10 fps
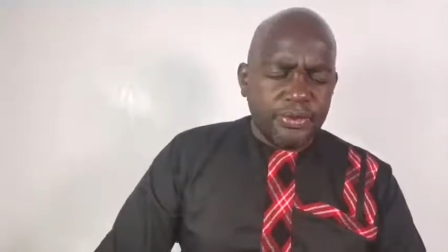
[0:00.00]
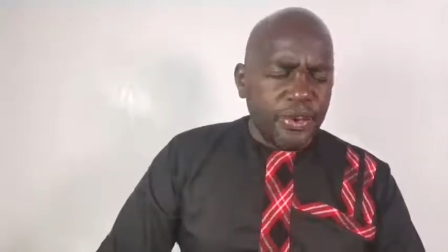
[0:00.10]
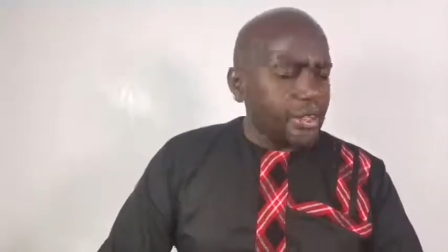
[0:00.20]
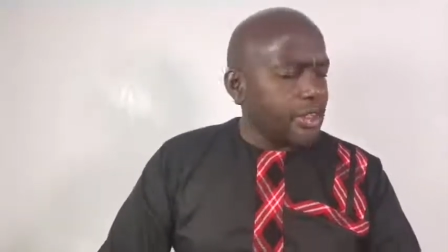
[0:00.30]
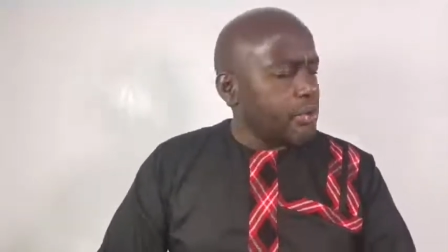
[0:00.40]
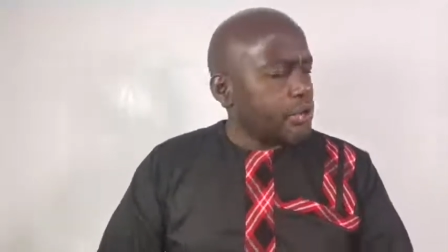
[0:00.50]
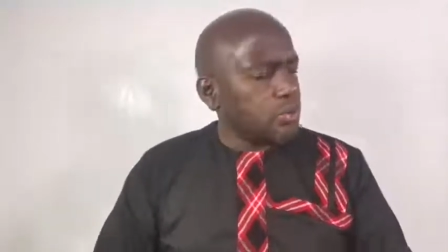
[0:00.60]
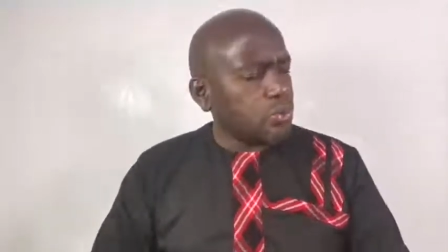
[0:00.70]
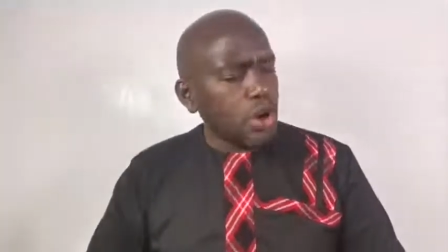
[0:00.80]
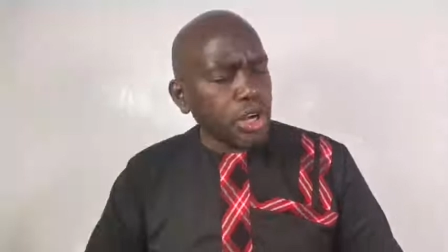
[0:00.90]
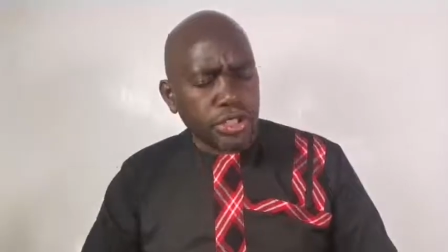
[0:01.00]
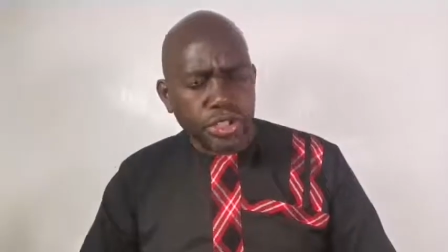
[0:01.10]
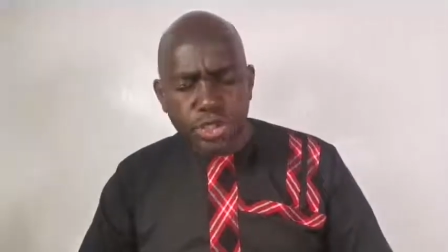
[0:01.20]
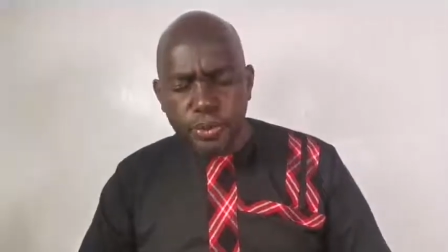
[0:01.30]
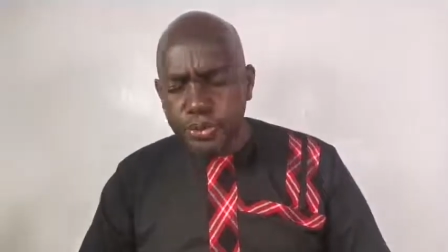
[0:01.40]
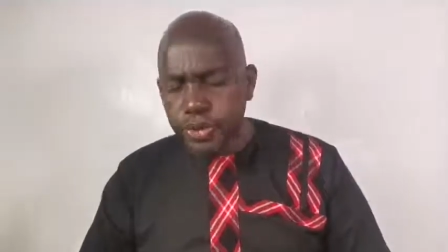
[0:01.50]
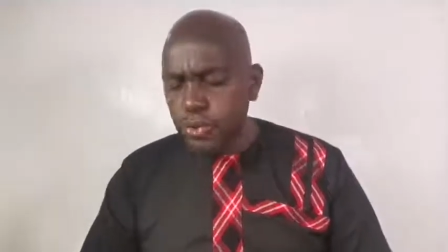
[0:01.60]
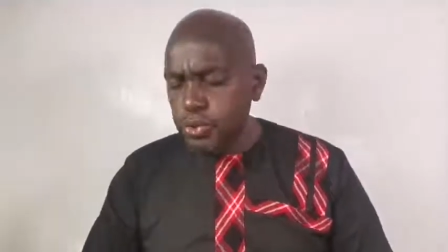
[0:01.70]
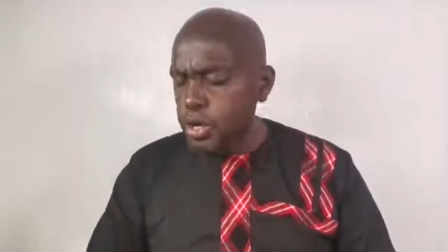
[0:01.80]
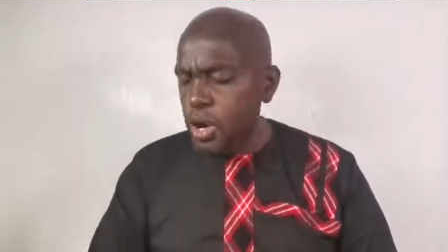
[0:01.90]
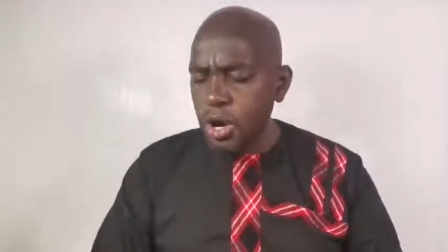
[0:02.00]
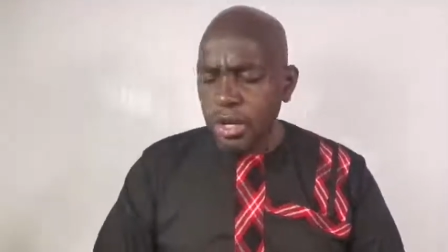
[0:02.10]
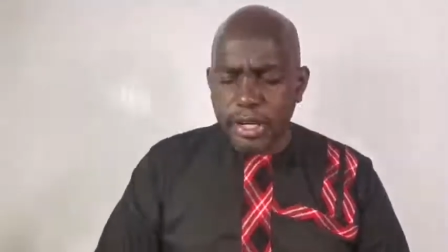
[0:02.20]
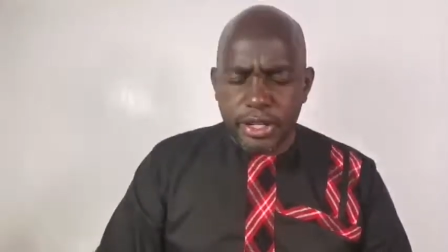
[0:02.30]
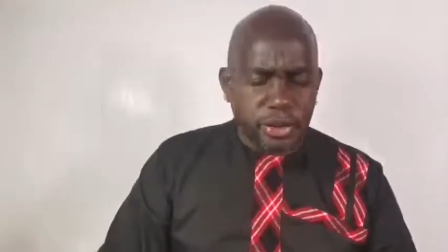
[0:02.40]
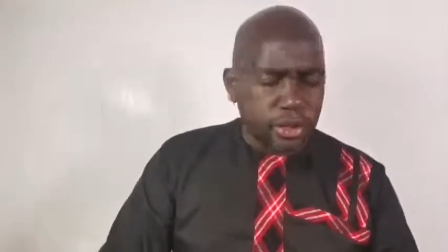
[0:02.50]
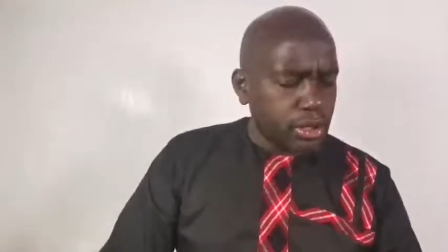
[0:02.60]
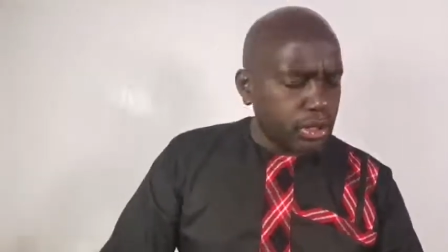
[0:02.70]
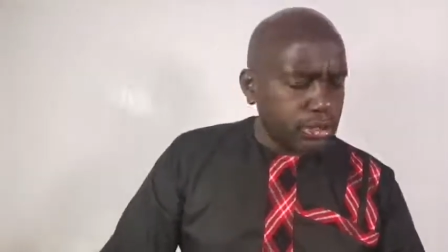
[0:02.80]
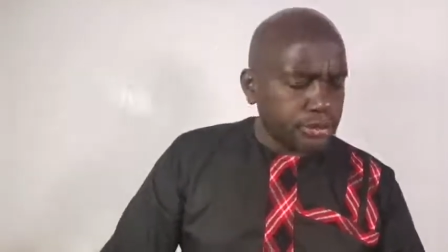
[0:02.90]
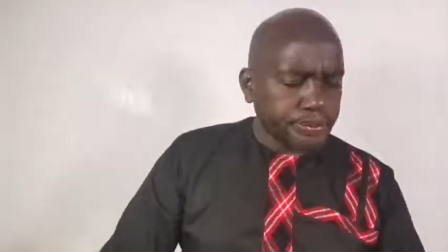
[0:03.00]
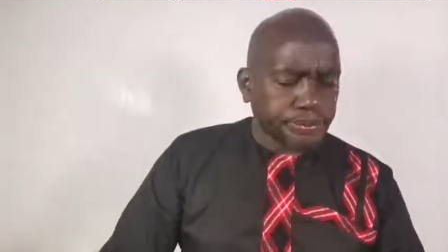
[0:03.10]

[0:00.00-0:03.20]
Father, we worship you. We honor you, Lord.